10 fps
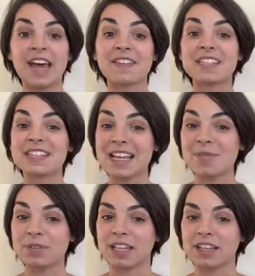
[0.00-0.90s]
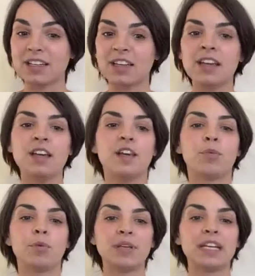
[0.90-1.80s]
At the same link
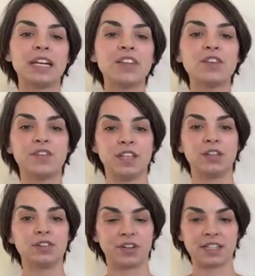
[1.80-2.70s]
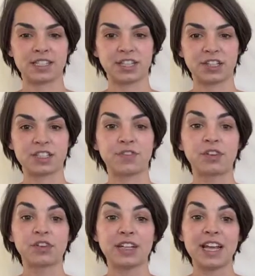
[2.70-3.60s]
will be another video learning series for
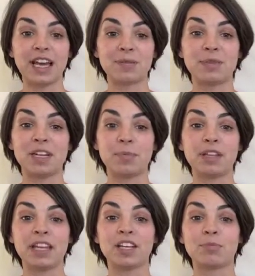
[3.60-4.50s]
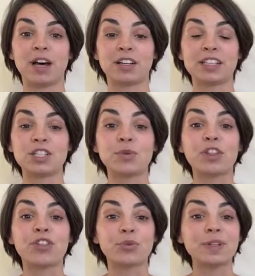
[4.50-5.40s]
learning how to manipulate your model into a
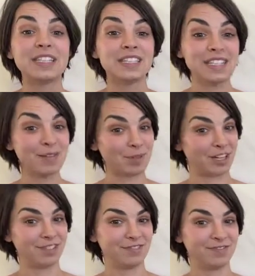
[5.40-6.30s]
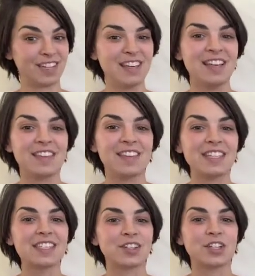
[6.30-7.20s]
3D model.
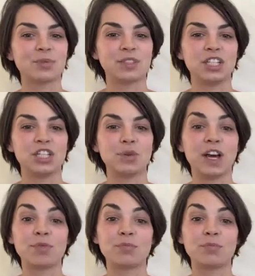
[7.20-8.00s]
This series will teach you how to